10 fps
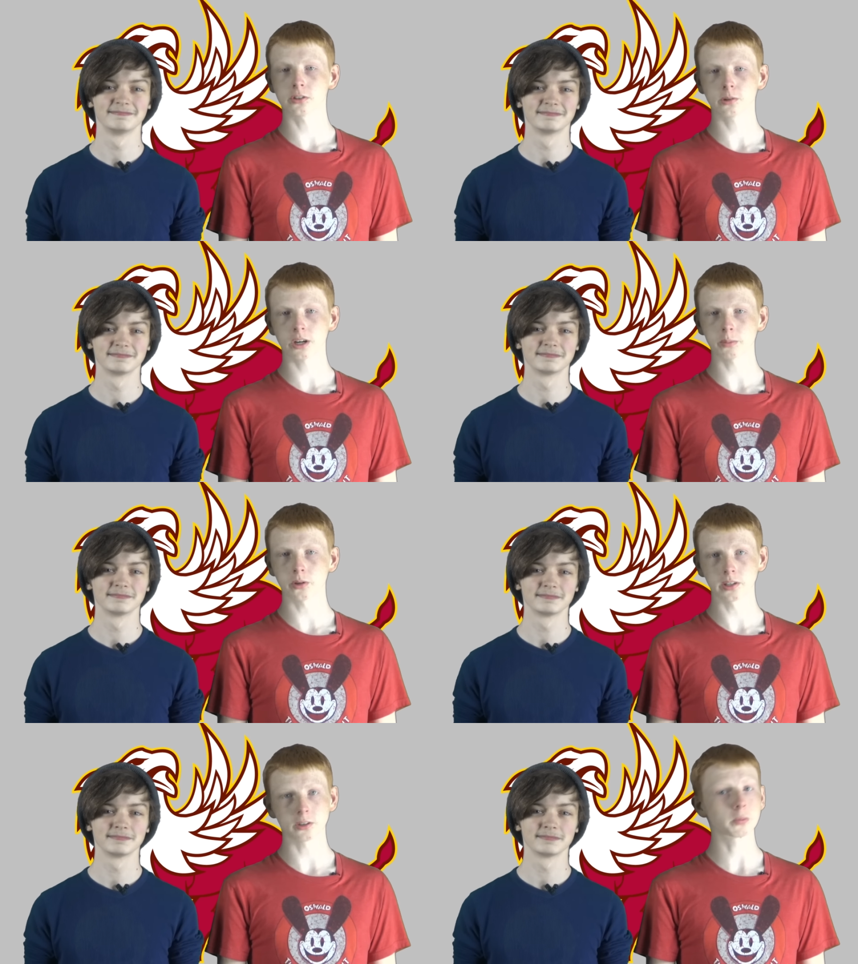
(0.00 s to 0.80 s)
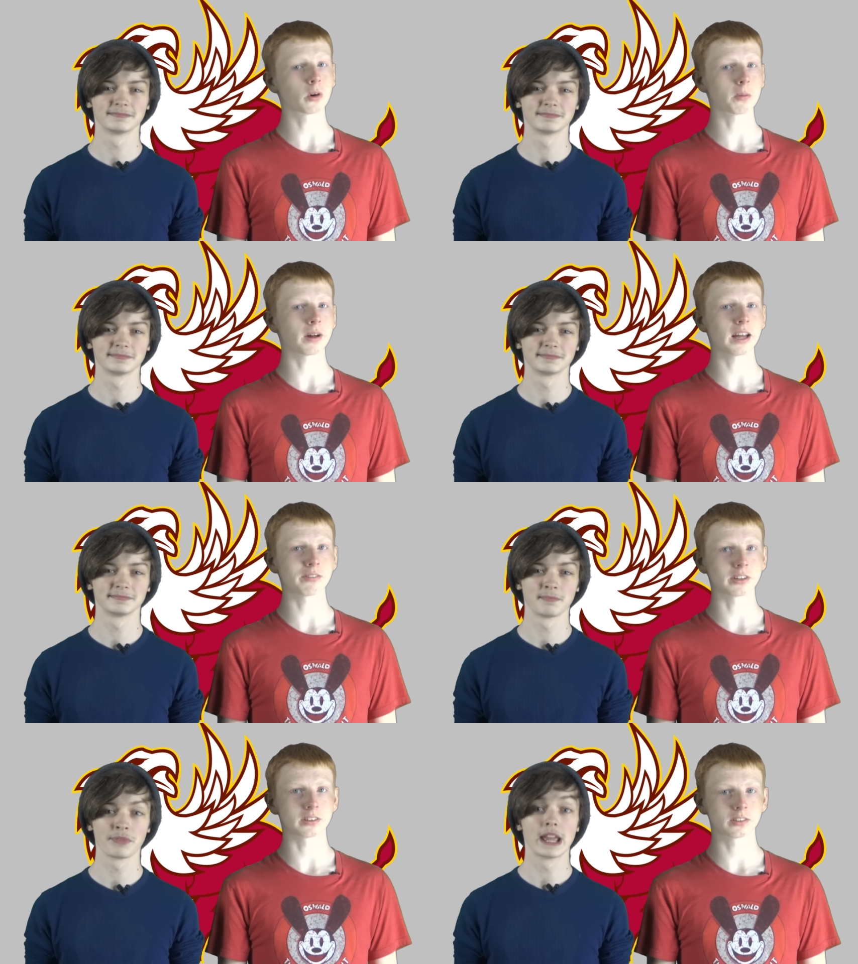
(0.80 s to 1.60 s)
Speaker 1: credible and supported by
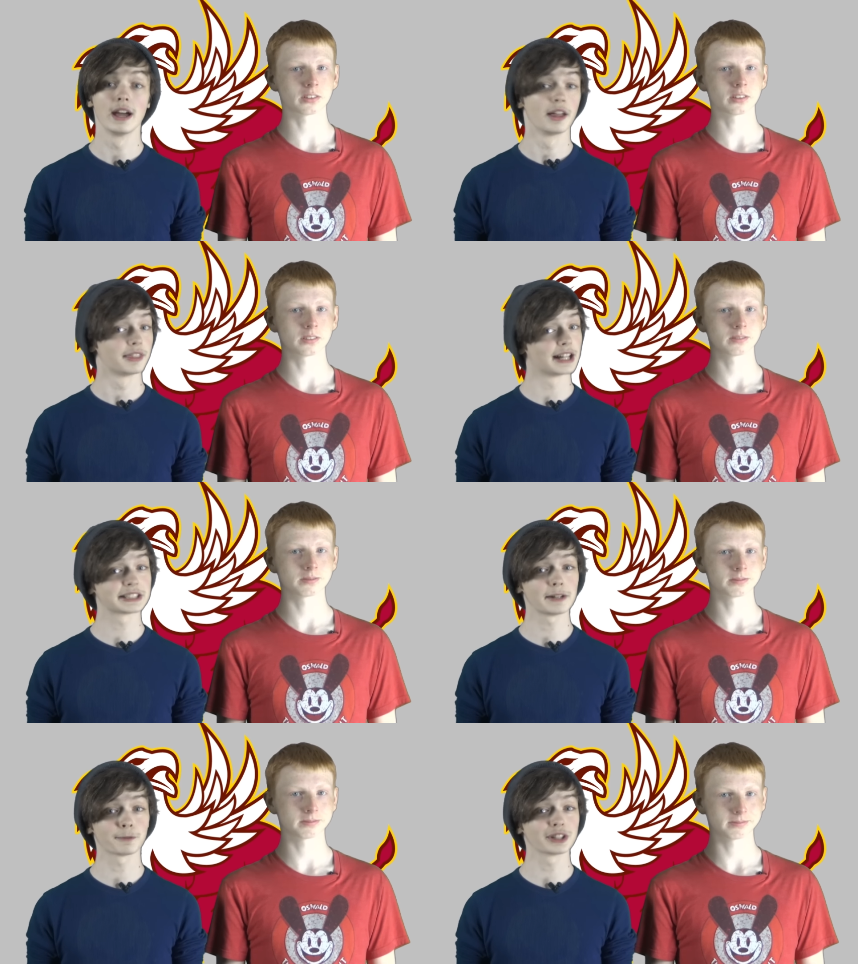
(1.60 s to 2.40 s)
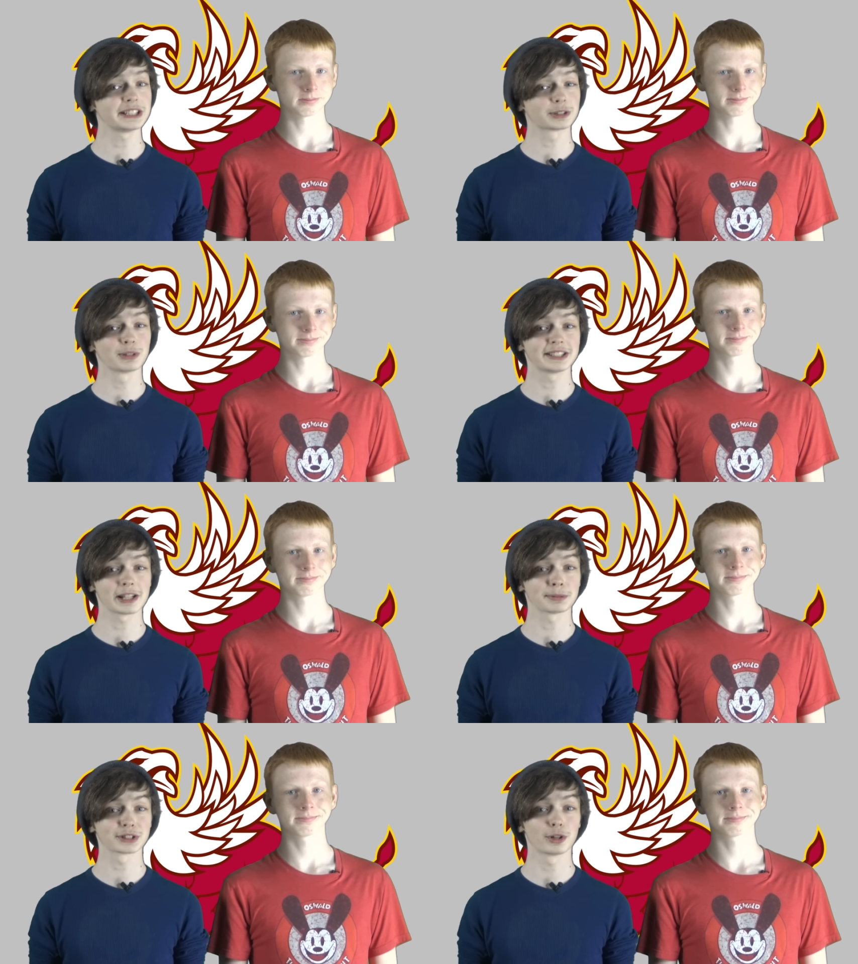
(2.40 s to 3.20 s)
evidence.
Speaker 2: That's it for this week's
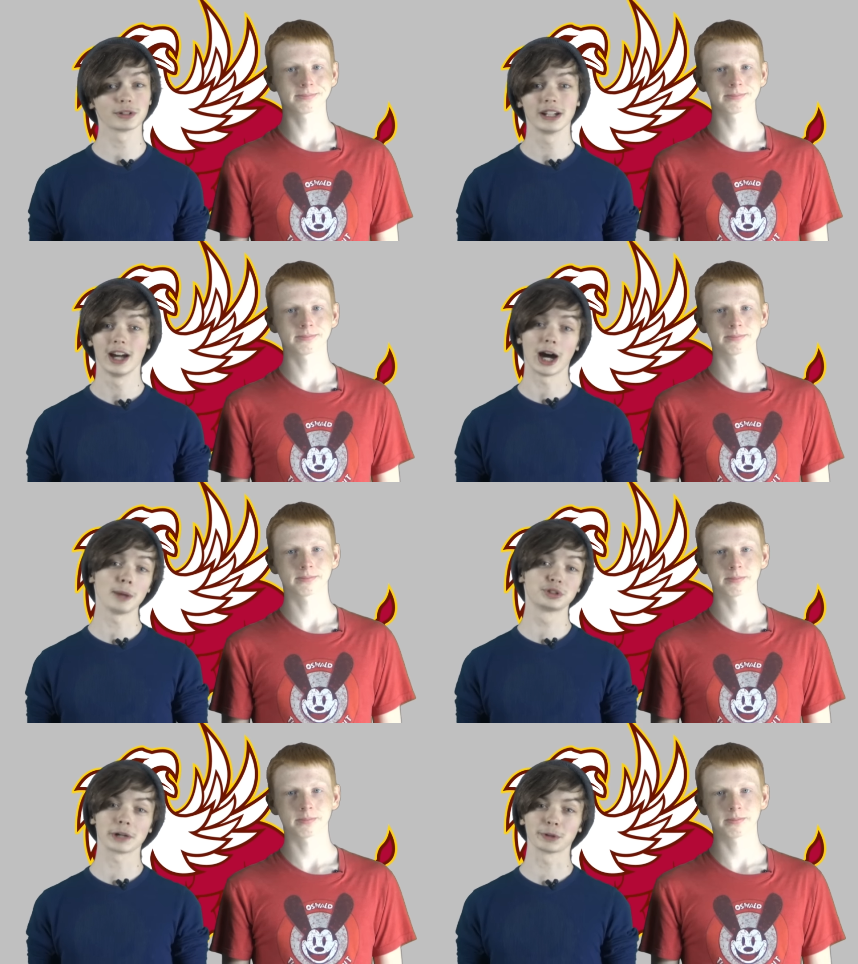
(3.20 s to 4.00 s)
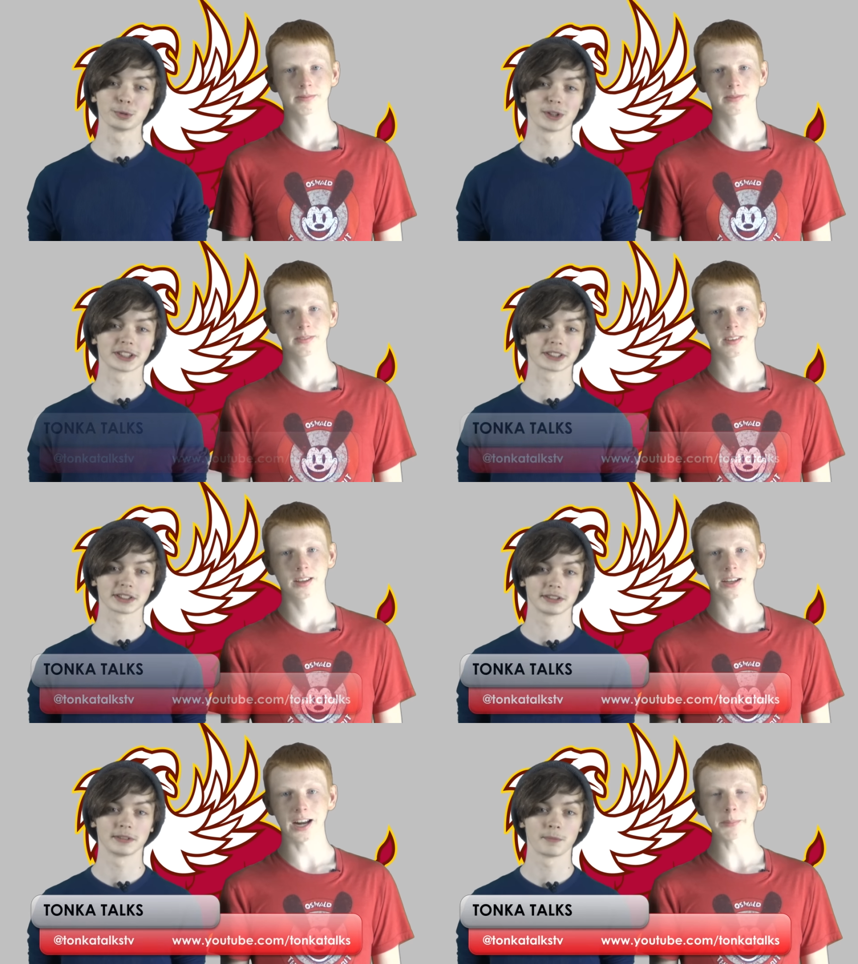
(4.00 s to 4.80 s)
episode. I'm Jeffrey
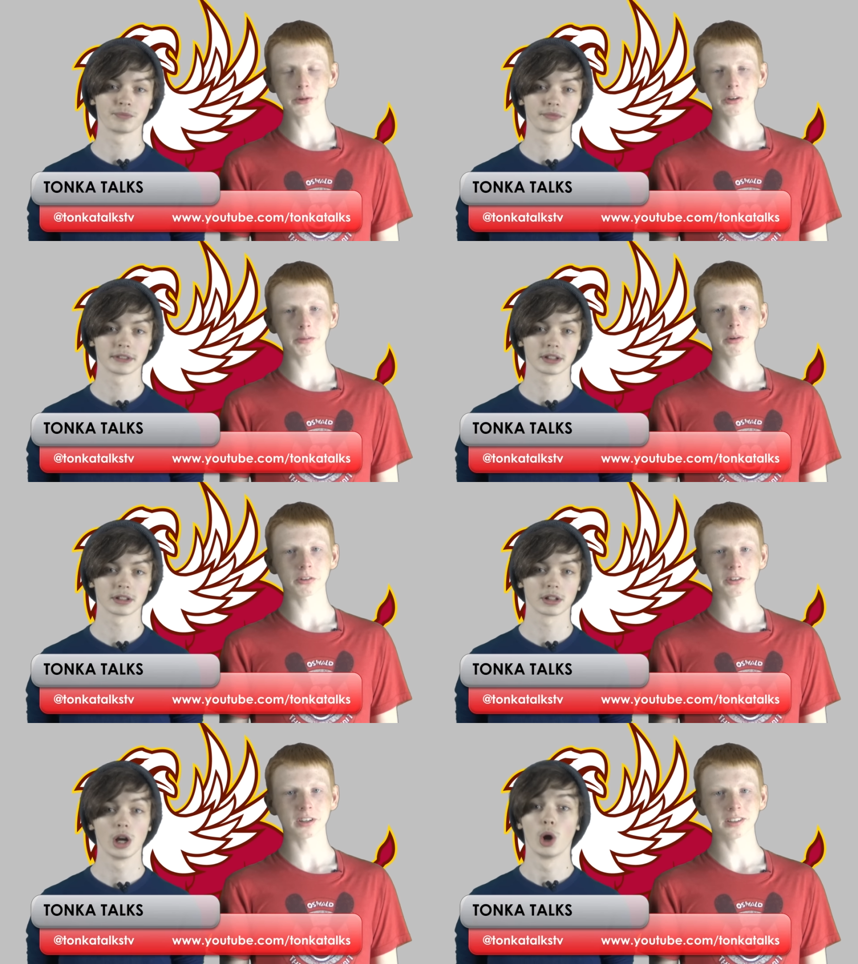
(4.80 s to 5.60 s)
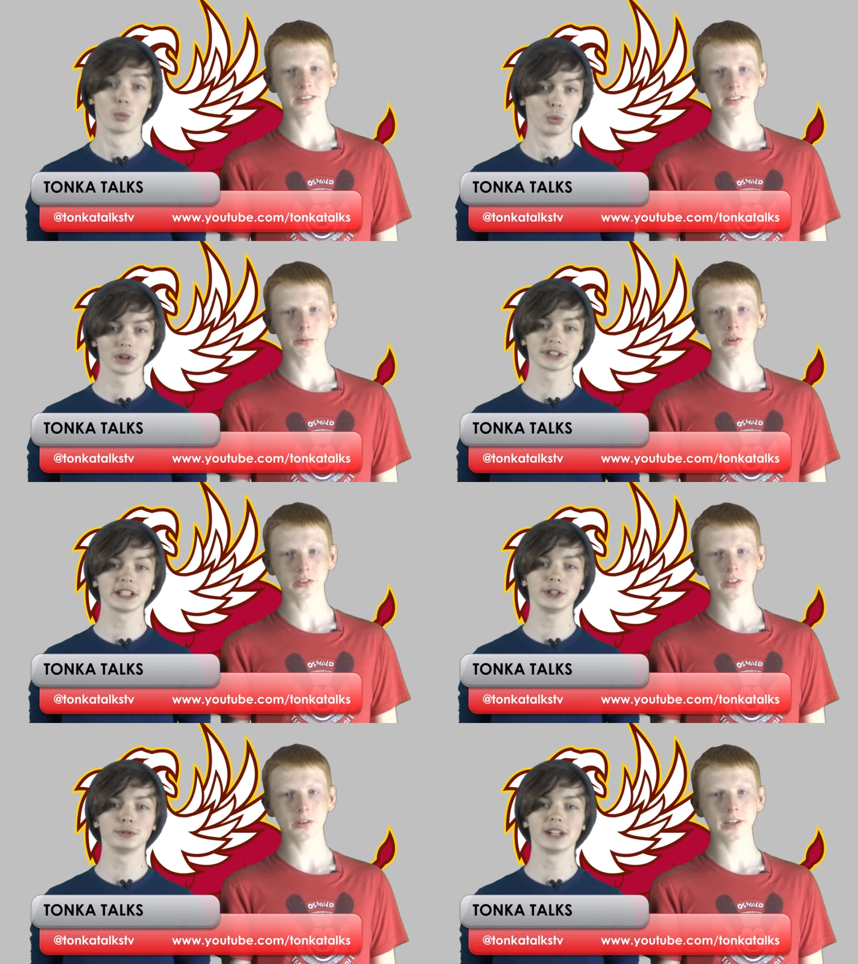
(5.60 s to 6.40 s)
Rooks. And
Speaker 1: I'm Lucas Mercer. We'll, we'll
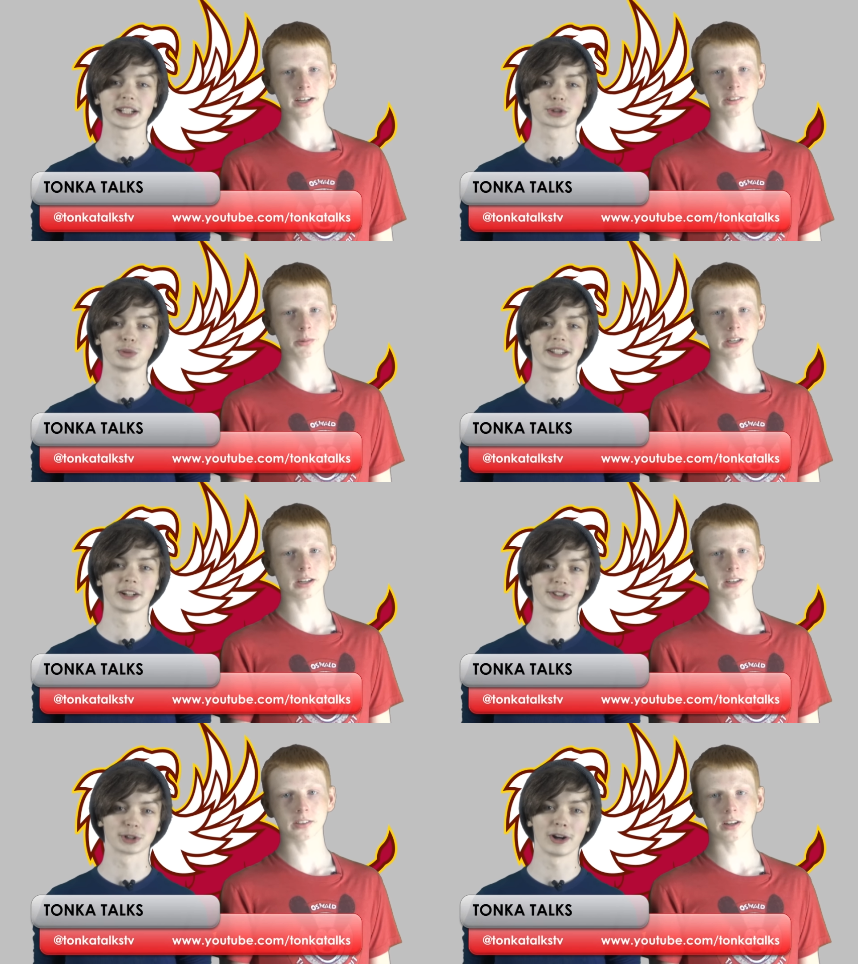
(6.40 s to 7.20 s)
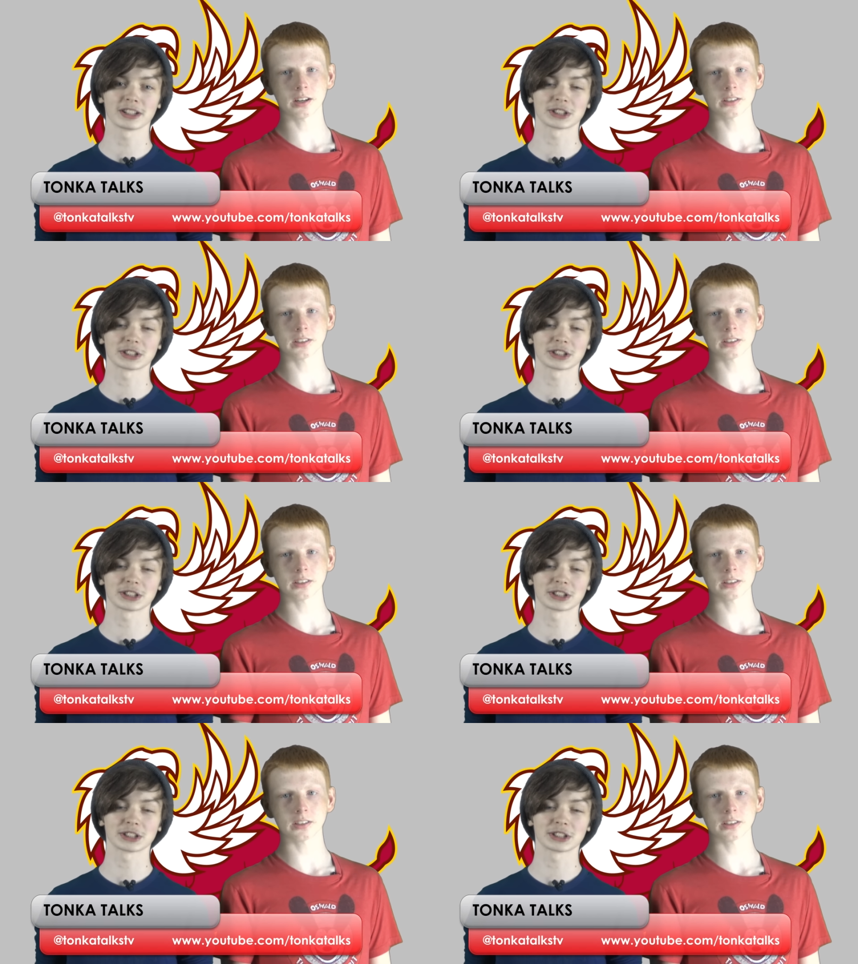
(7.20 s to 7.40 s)
see, see, you
Speaker 2: next week on Tonka